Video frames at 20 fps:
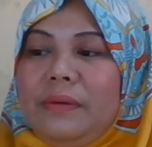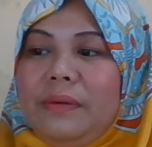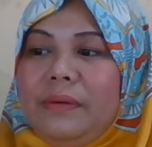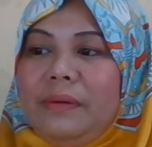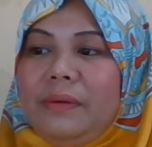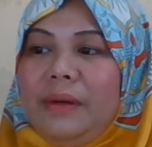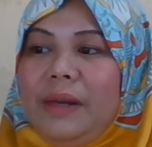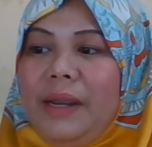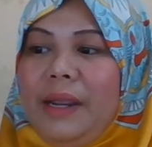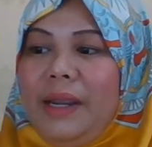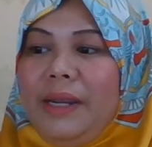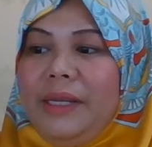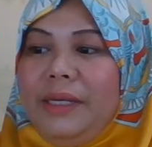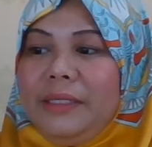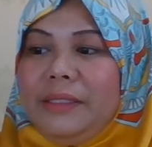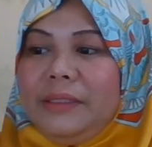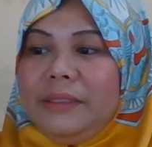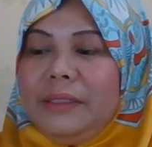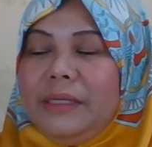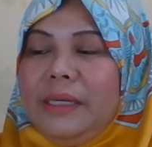All right.
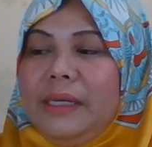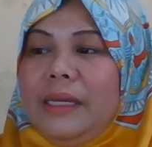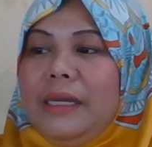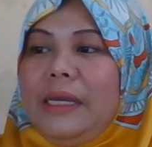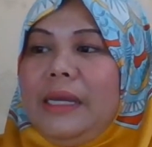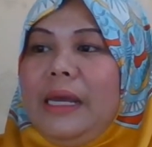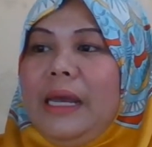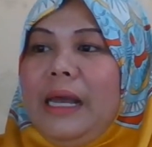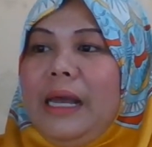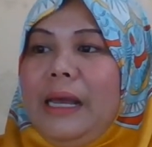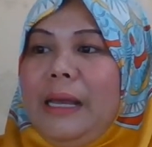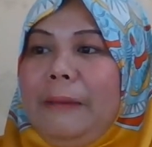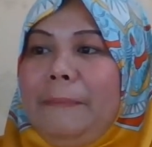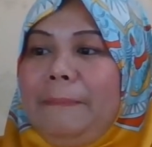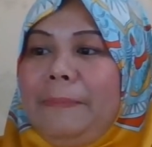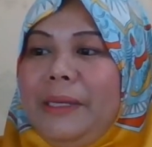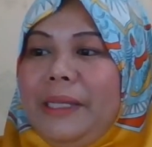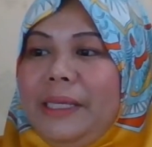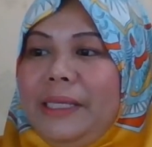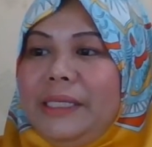
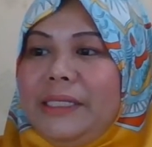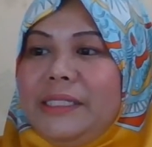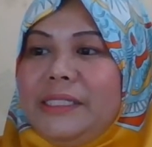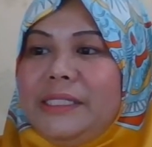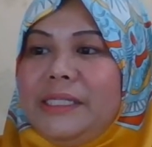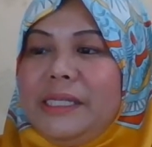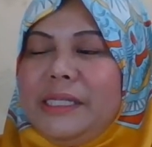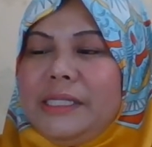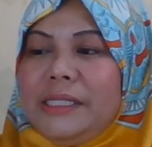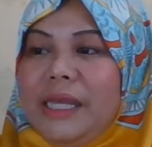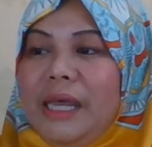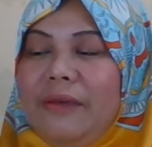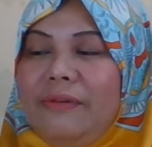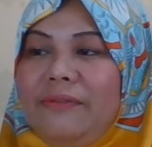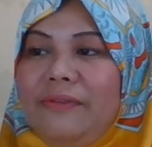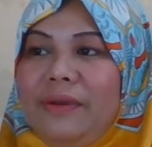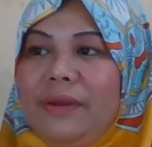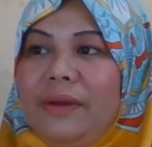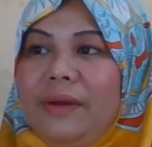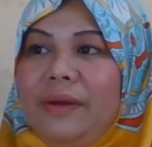Please
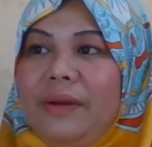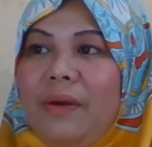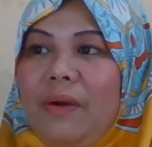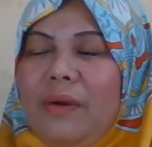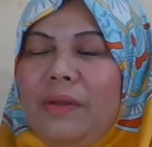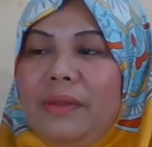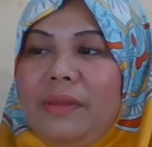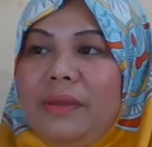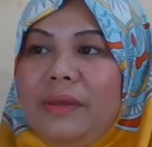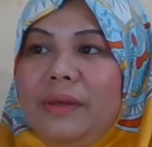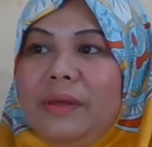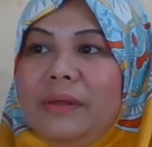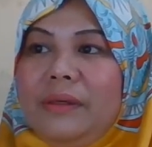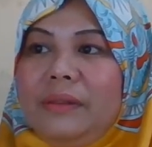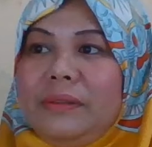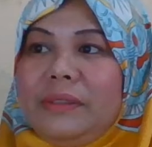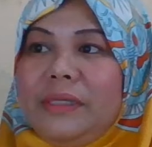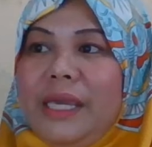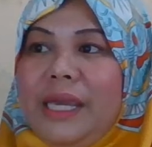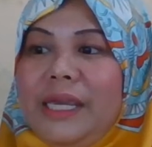discover on
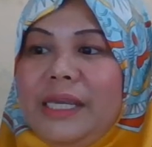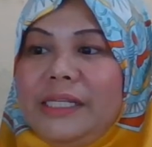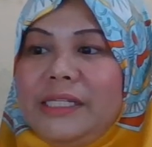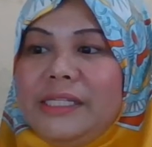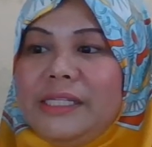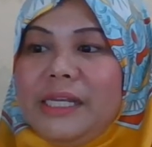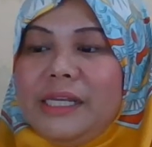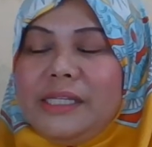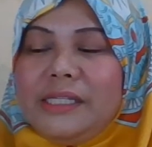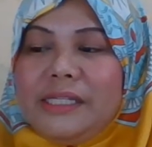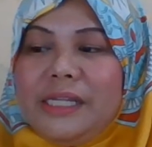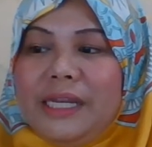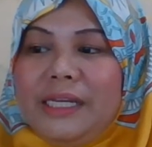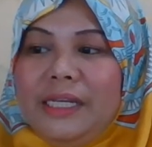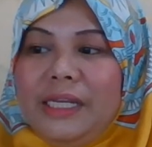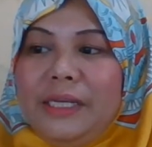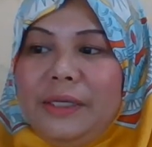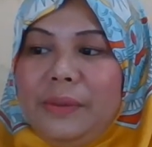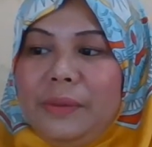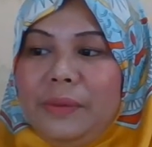the case
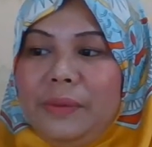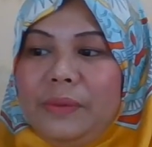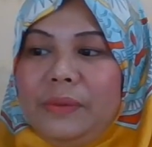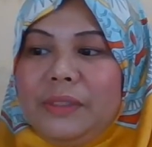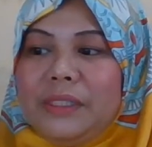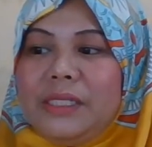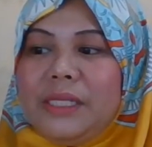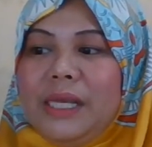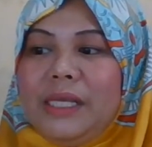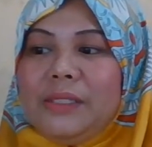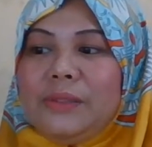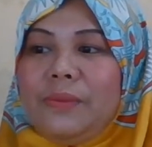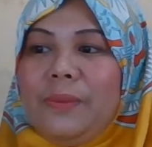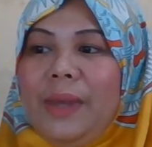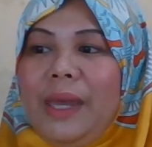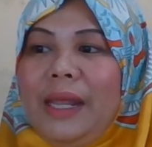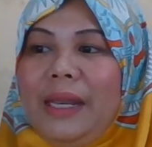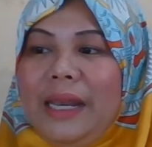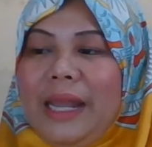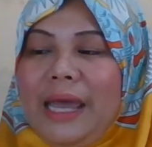study notes as
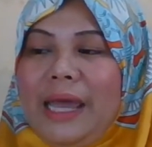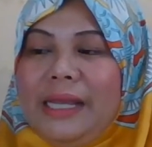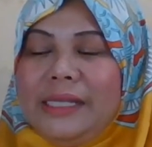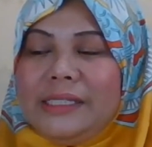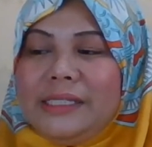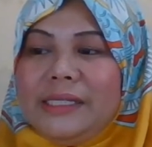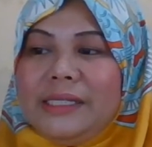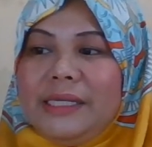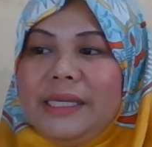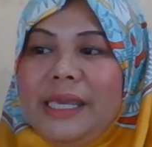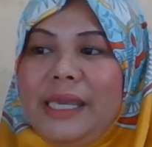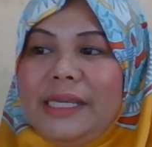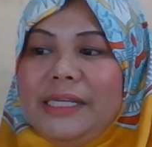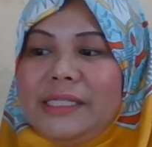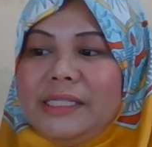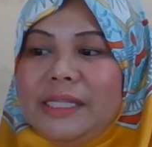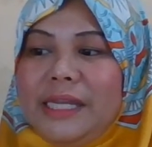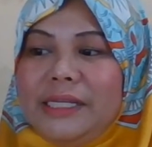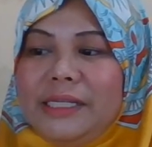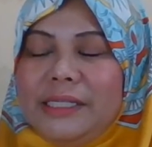well as the
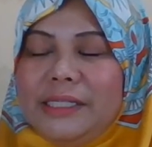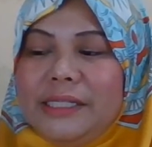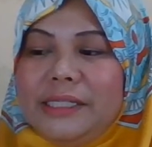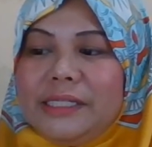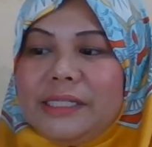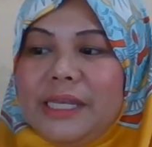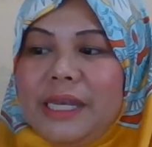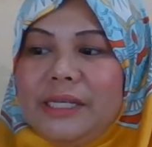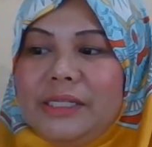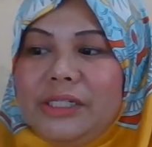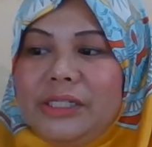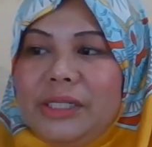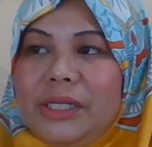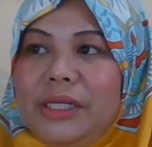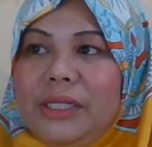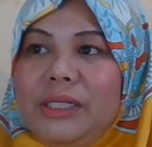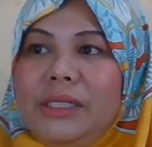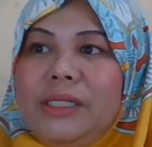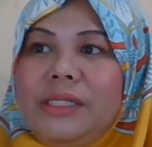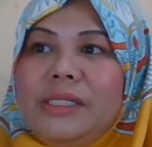case study
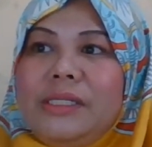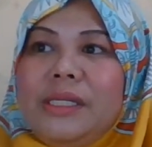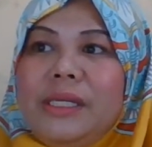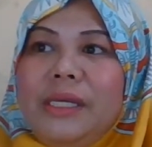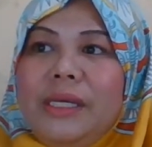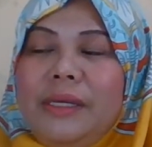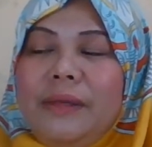discussions